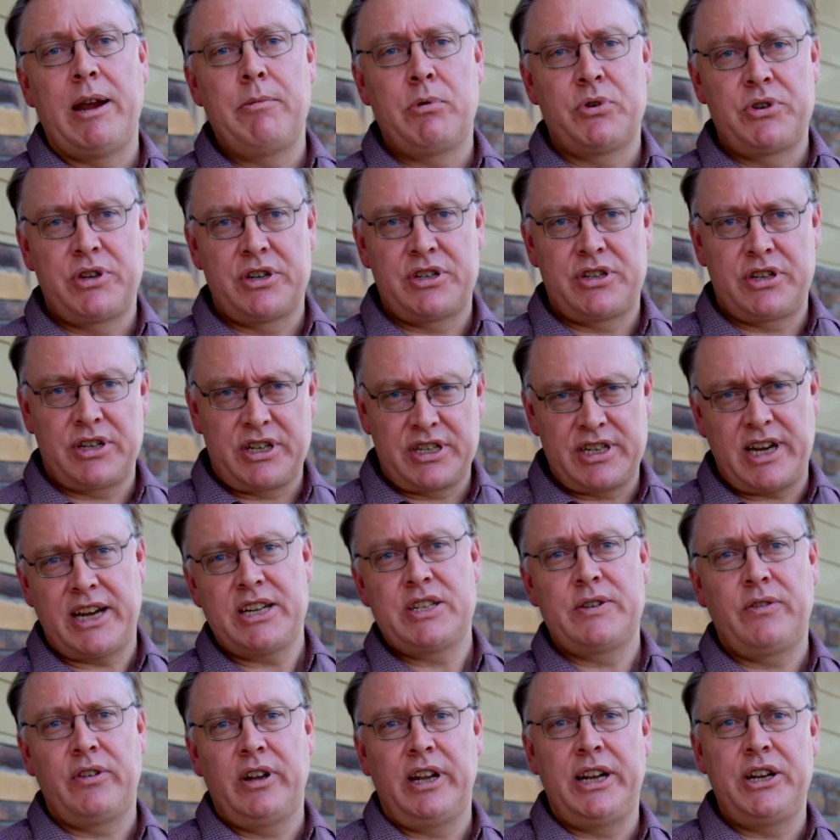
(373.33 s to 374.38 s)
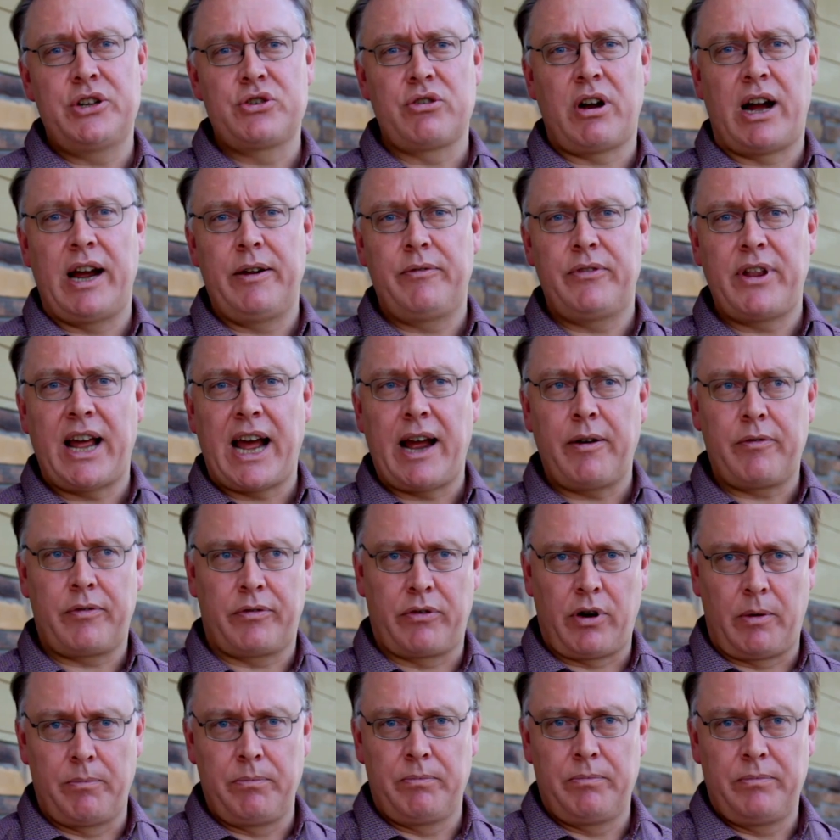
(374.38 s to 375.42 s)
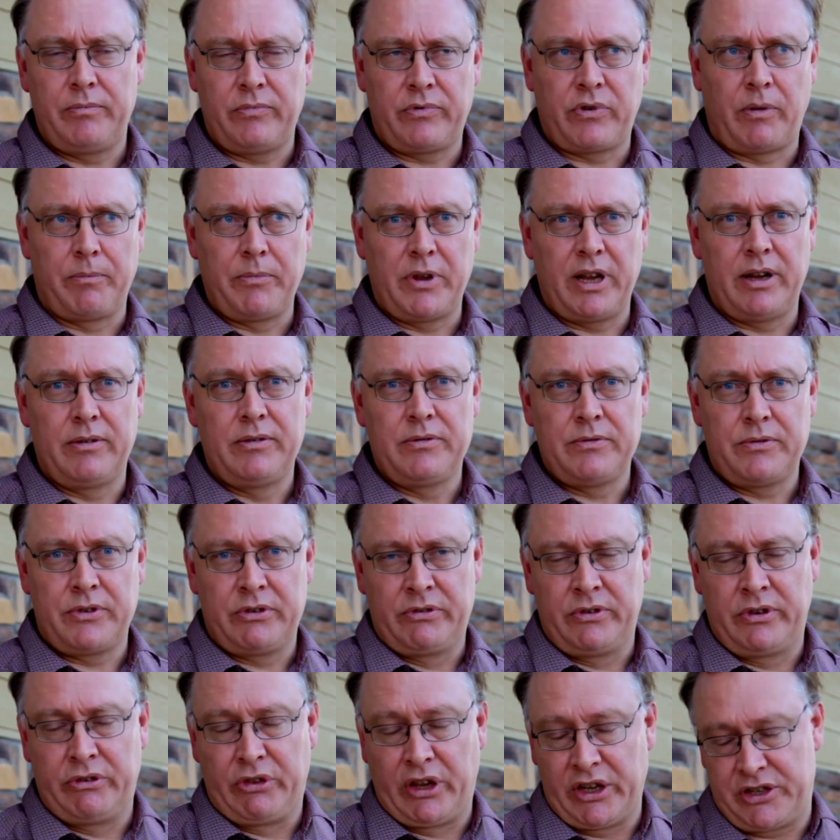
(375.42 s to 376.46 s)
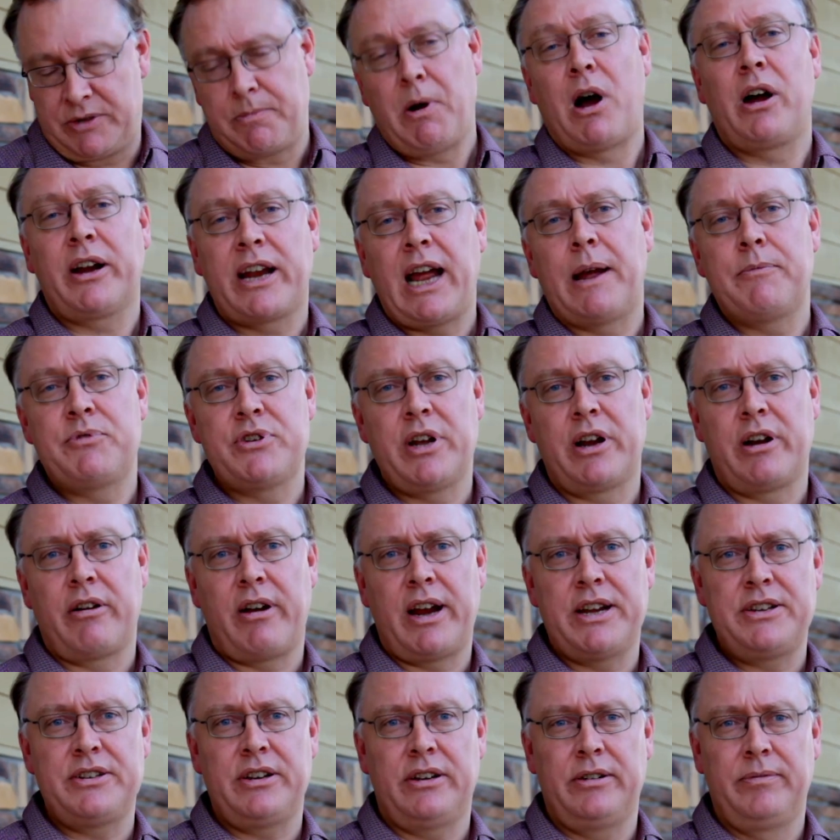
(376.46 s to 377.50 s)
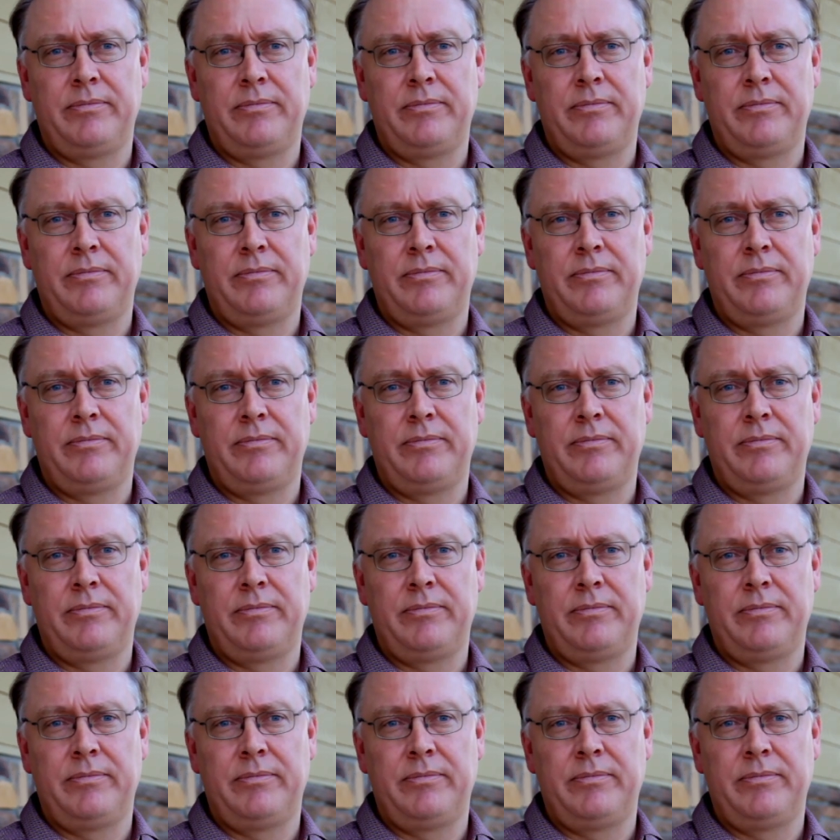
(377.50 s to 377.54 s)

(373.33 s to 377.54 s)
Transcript: to successfully drive that from the spark gap generator.